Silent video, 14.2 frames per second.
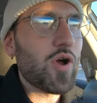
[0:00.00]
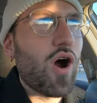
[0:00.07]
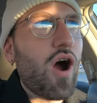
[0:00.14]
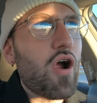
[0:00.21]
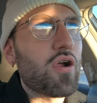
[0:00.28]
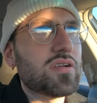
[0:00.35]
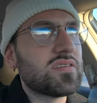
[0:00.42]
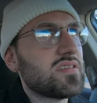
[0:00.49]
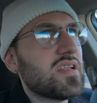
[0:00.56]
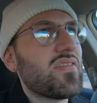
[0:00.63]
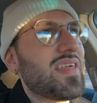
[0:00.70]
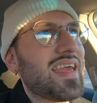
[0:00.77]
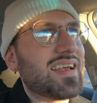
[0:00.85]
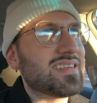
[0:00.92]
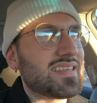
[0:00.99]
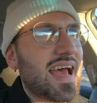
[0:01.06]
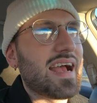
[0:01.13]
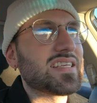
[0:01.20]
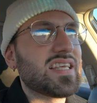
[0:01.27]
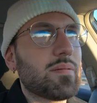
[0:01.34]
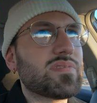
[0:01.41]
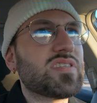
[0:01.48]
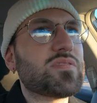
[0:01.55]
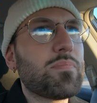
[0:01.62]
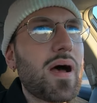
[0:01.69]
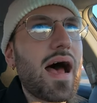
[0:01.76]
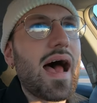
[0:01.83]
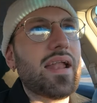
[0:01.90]
car is sitting in the exact same
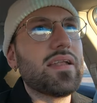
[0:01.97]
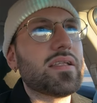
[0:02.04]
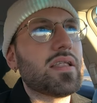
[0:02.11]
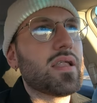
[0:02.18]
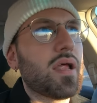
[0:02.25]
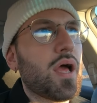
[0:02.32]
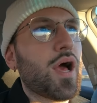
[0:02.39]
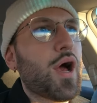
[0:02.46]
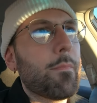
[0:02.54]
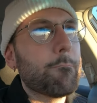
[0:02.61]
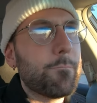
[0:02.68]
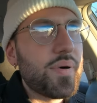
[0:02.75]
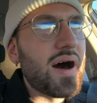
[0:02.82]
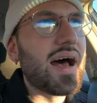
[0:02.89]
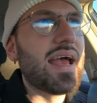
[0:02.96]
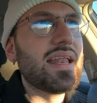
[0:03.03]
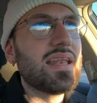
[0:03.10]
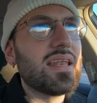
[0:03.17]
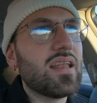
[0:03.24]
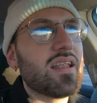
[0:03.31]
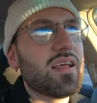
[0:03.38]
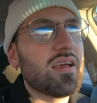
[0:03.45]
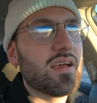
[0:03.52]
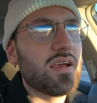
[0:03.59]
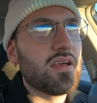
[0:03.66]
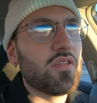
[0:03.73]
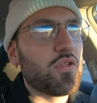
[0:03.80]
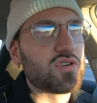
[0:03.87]
spot, but
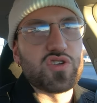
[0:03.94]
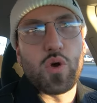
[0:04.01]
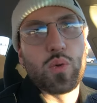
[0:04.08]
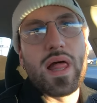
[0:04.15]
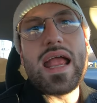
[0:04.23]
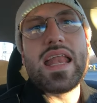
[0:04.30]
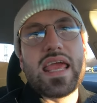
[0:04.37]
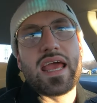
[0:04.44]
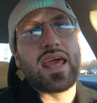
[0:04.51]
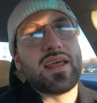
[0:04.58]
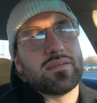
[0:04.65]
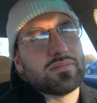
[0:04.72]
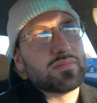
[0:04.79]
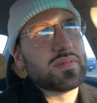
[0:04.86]
there's no lady in it.